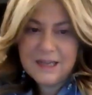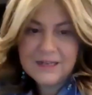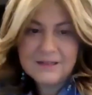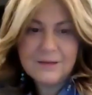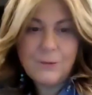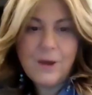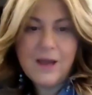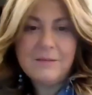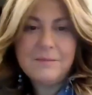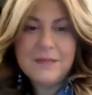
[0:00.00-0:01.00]
and
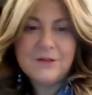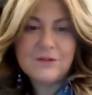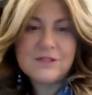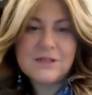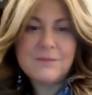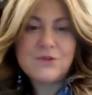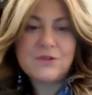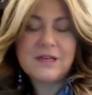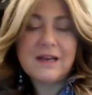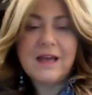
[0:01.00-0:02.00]
while meat
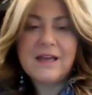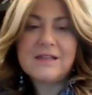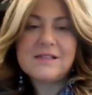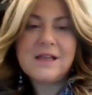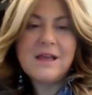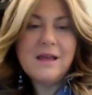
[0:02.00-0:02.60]
consumption declines,